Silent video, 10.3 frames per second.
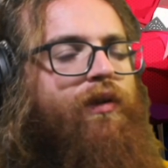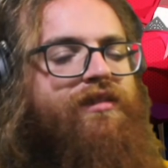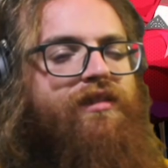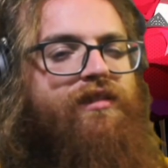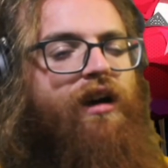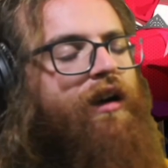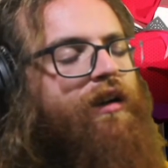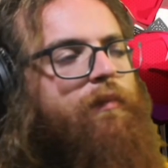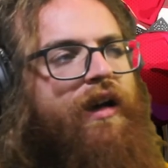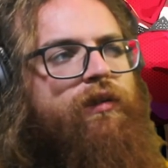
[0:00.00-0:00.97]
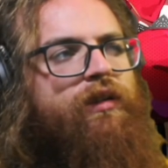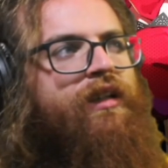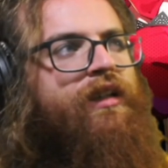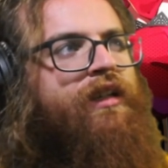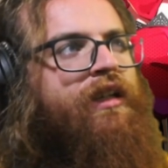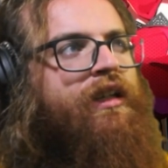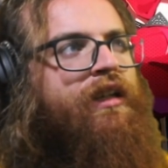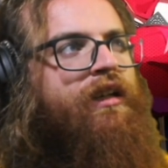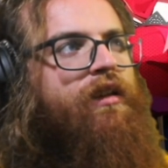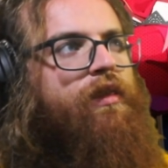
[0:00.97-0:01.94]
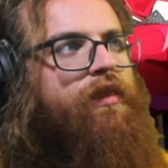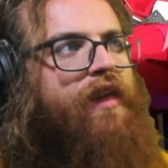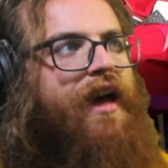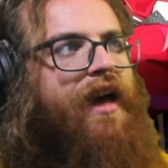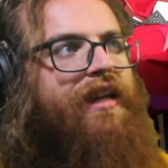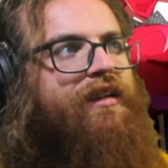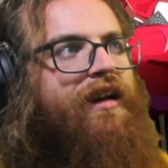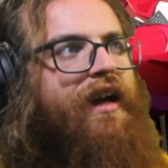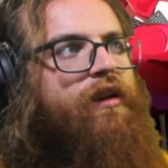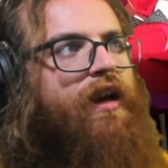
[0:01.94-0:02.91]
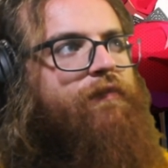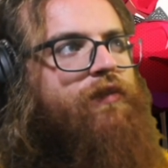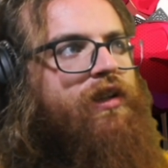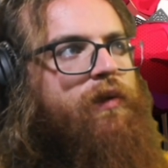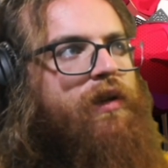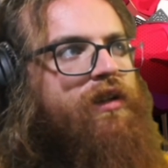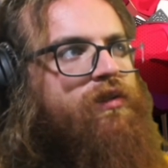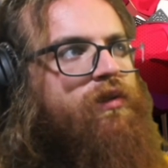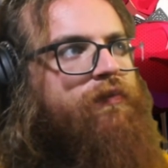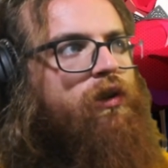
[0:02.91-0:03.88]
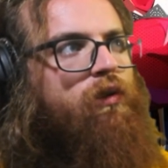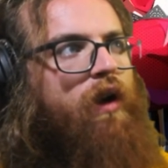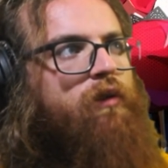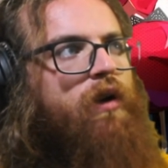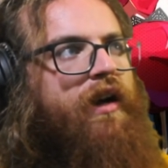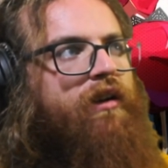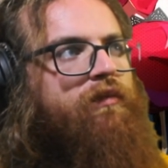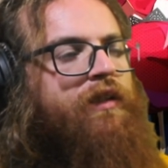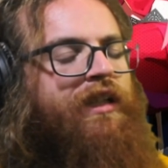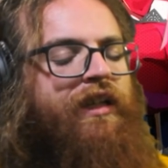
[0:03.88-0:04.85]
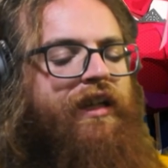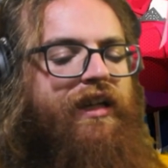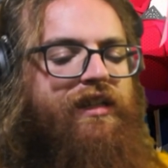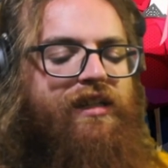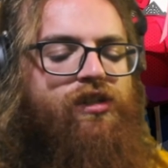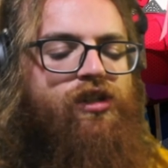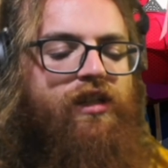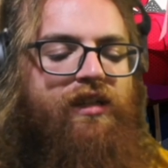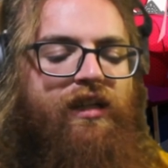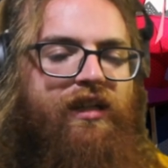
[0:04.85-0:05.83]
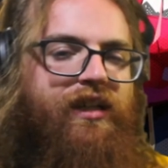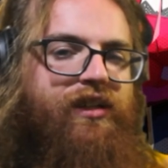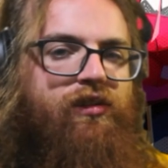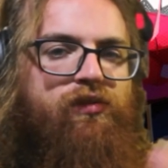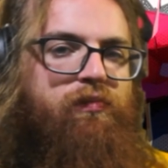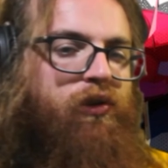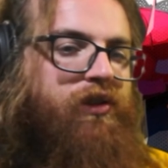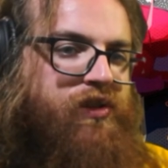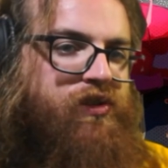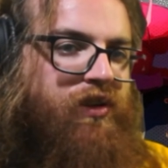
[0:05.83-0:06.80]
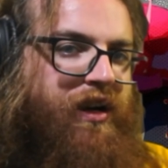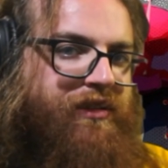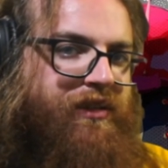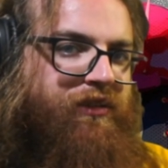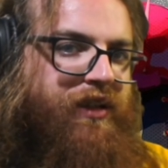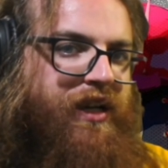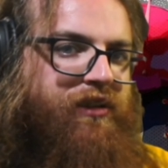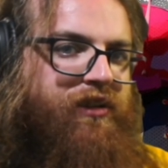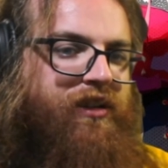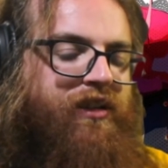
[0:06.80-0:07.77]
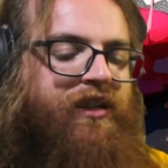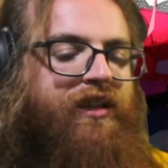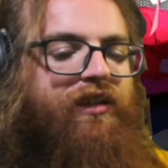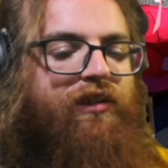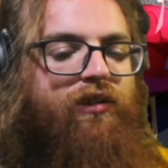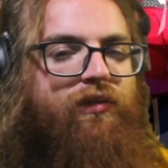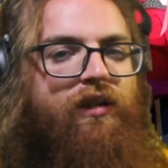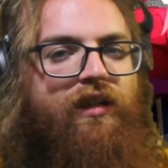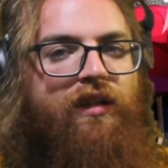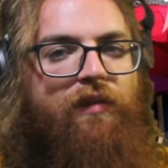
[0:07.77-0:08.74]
to talk about that I, I feel like we could do it for quite a while. In addition, uh, you know, support the original content creator. You know, uh,